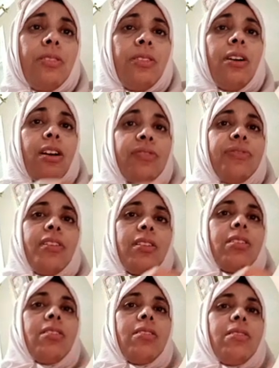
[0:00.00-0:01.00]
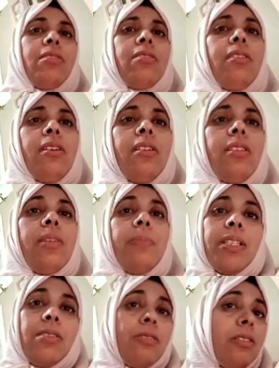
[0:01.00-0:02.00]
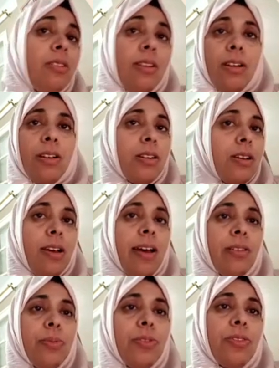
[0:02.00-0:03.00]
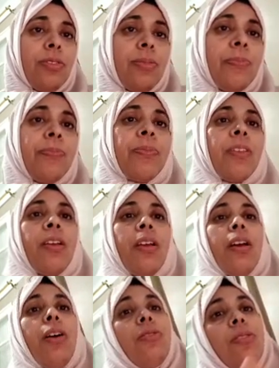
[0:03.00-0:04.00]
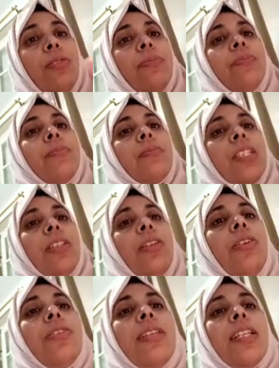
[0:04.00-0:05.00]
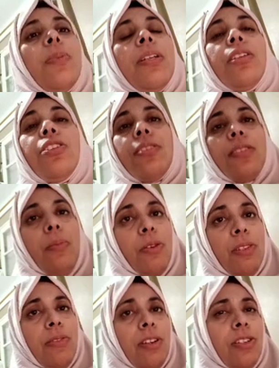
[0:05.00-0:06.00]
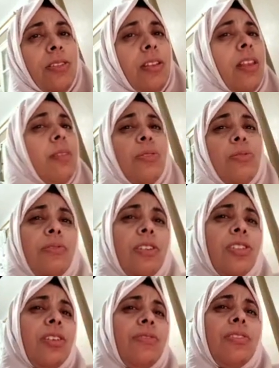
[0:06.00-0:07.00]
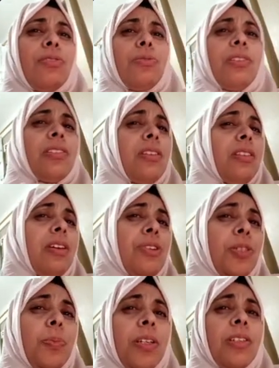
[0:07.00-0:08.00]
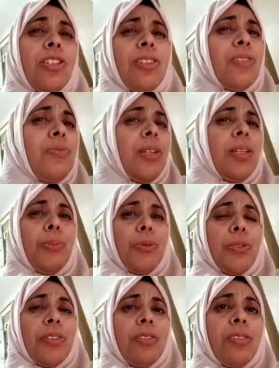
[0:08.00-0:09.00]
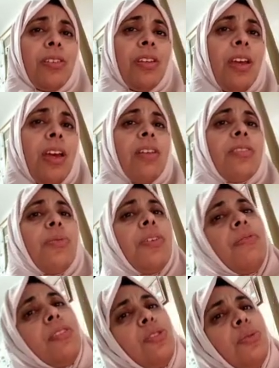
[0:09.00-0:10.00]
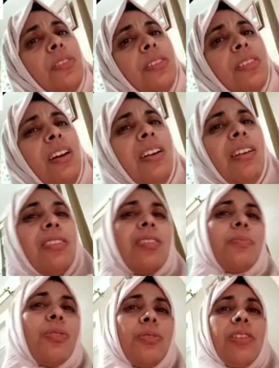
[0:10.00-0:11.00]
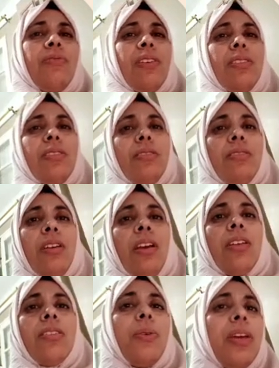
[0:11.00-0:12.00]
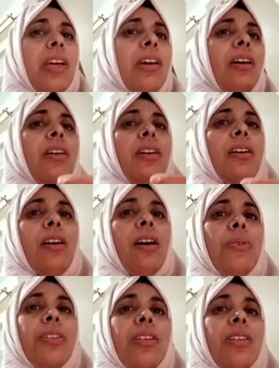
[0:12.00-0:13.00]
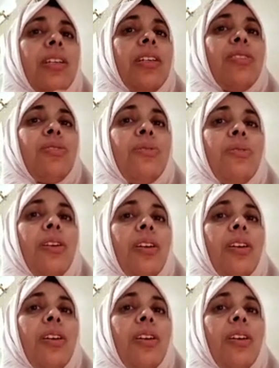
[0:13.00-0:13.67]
of the material adopted. Also, the learner's expectations and motivations, and the motivation of the students and their expectation is very important. So if the students are less motivated, so here our task is to